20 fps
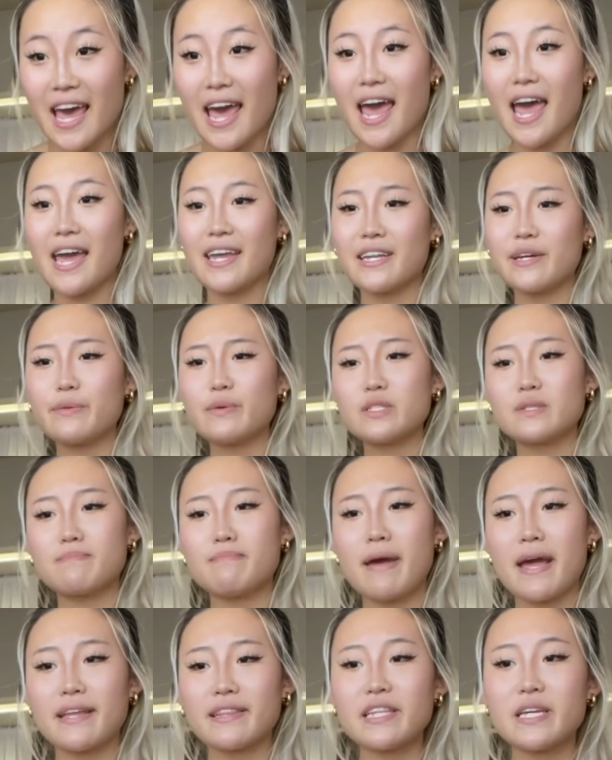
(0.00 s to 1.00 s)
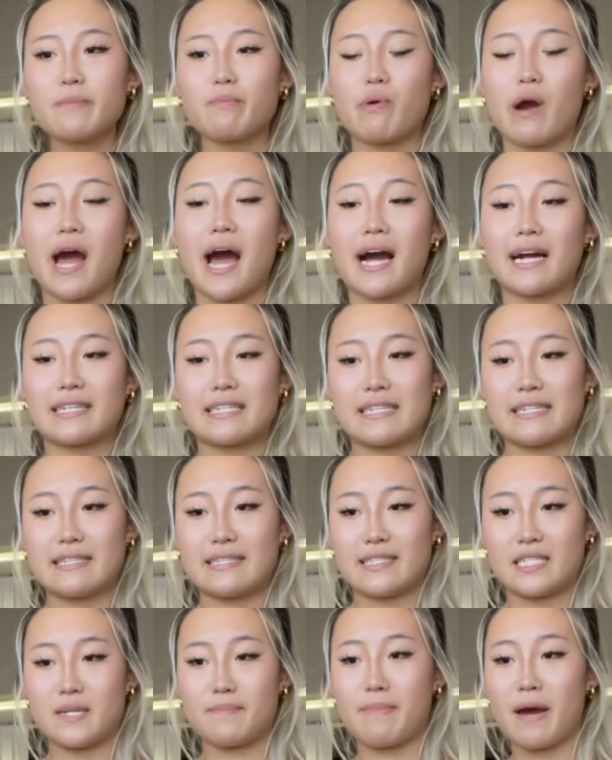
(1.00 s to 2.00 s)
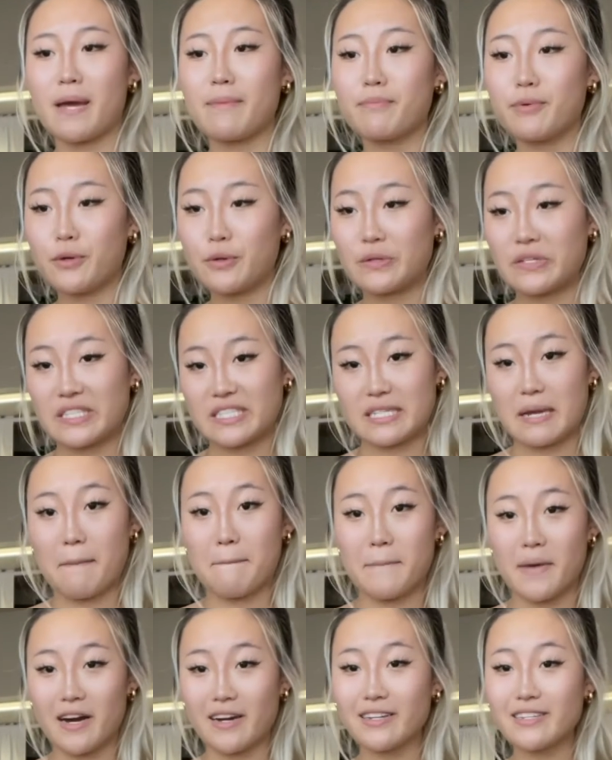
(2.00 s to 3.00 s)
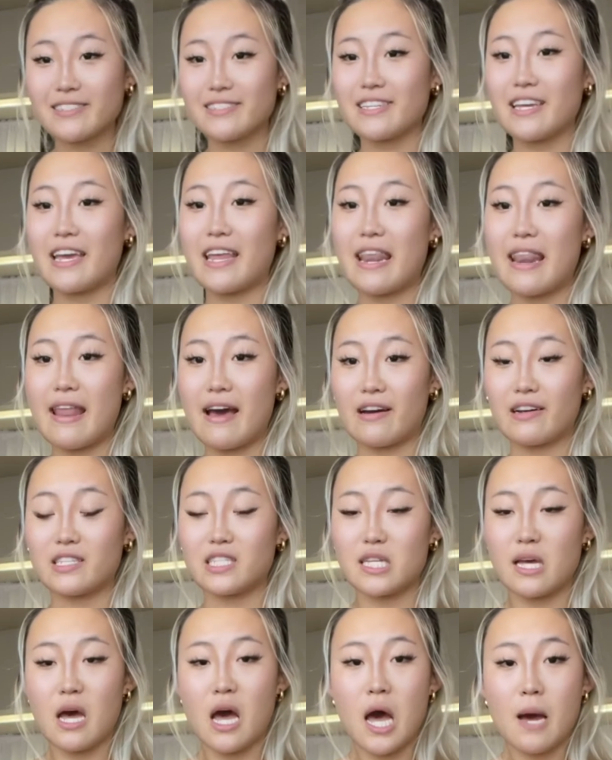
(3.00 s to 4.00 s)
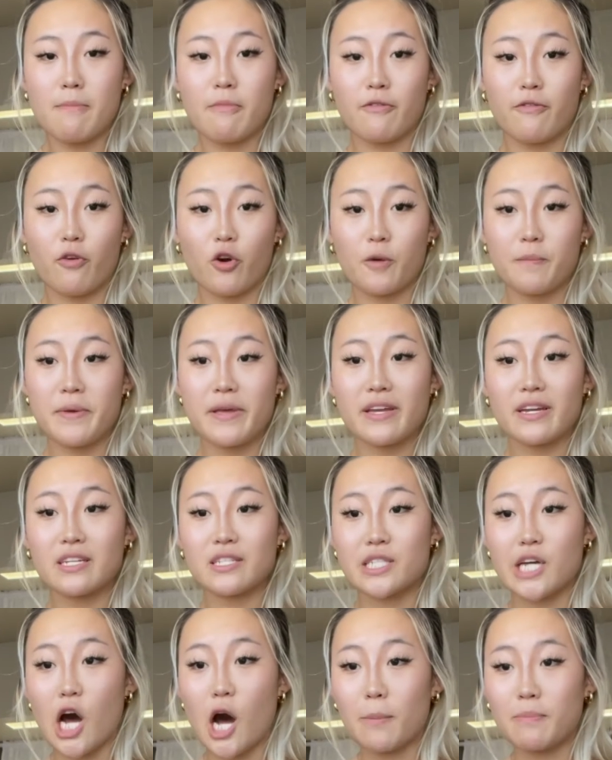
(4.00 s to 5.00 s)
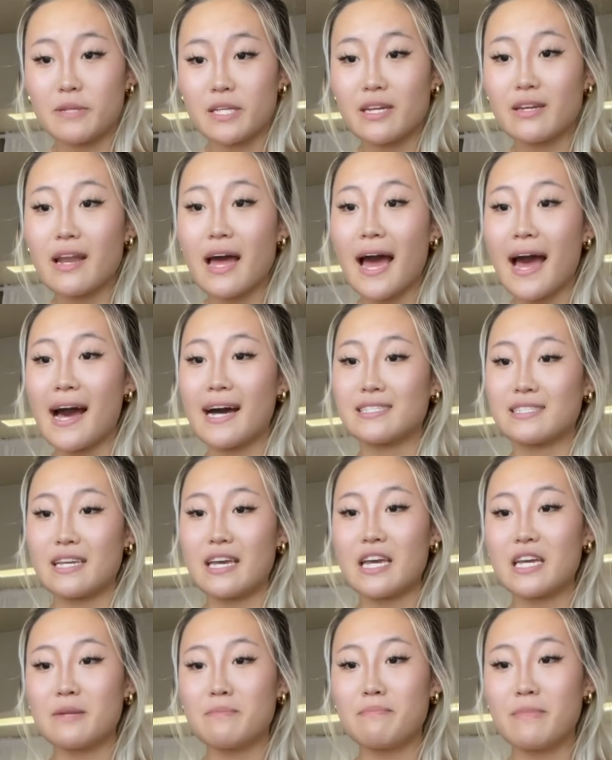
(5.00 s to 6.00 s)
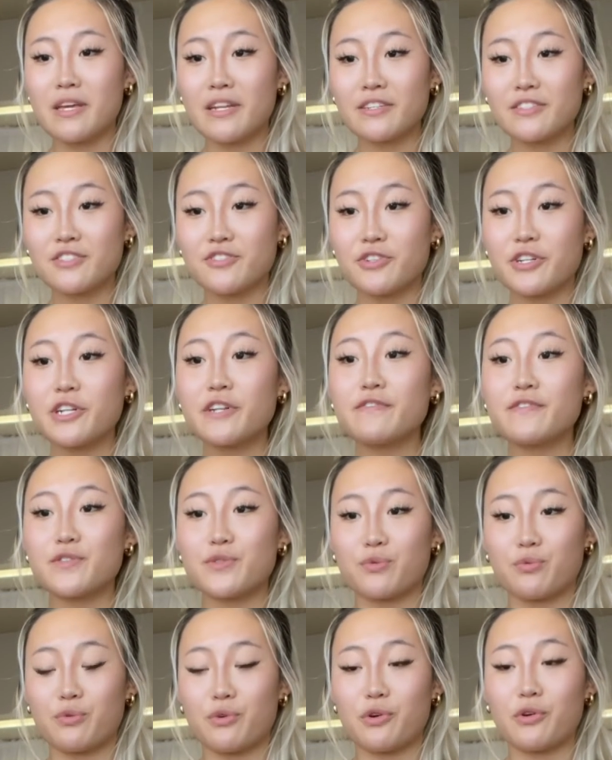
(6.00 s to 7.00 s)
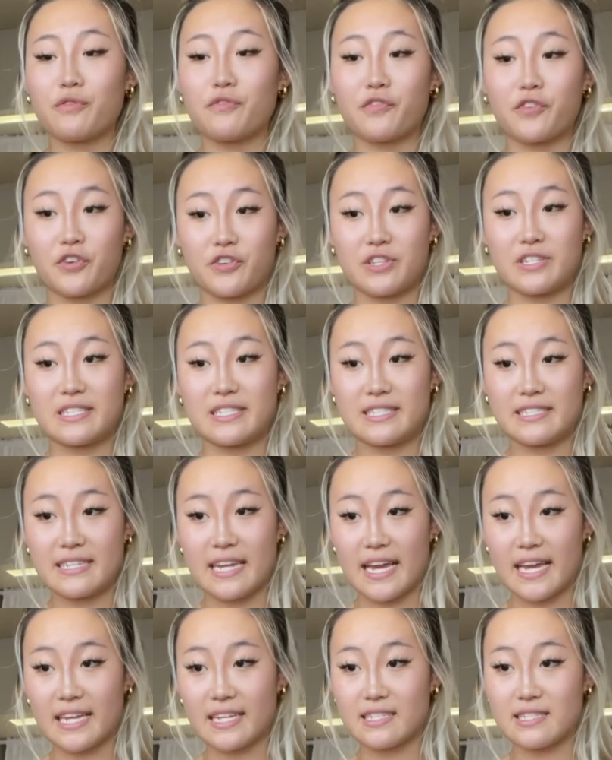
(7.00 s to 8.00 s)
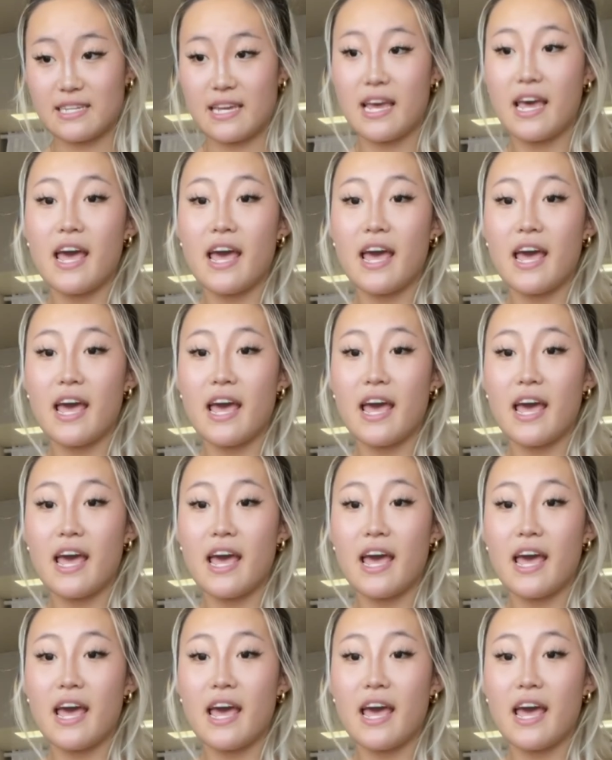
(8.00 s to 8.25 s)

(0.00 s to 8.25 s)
And it was mainly practiced by Buddhist monks and nuns before being adopted as an administrative tool for the state.